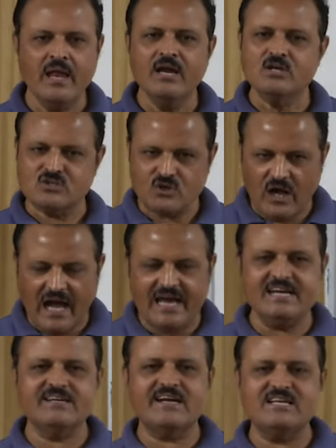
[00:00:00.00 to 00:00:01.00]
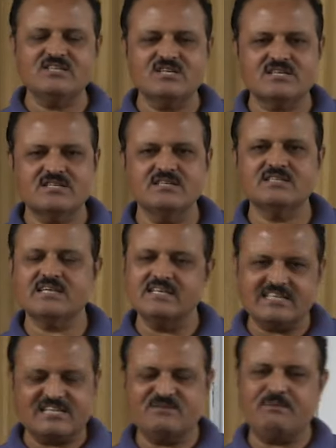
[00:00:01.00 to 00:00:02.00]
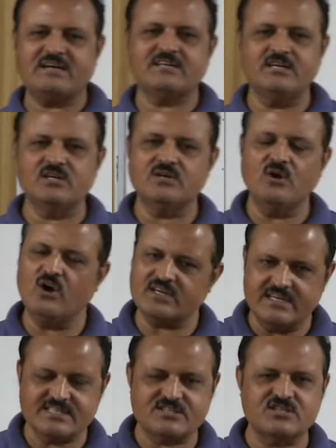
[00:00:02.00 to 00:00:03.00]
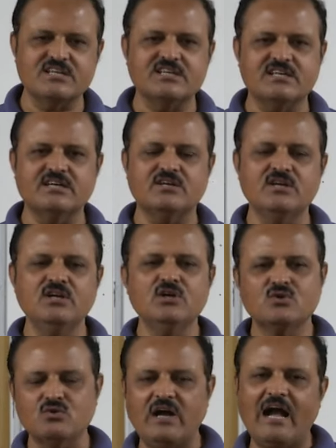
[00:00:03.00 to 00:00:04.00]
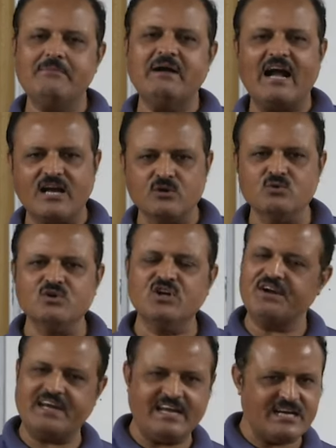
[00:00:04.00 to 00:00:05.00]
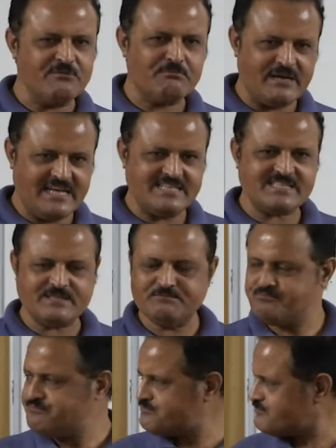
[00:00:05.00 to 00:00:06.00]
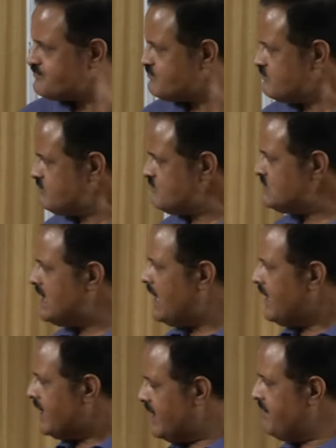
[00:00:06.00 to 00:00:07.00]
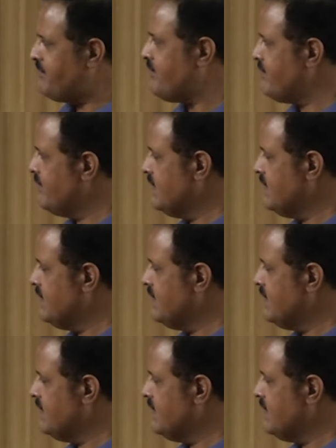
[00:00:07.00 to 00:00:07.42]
So, any transactions is expected or is treated to have accrued or taken place if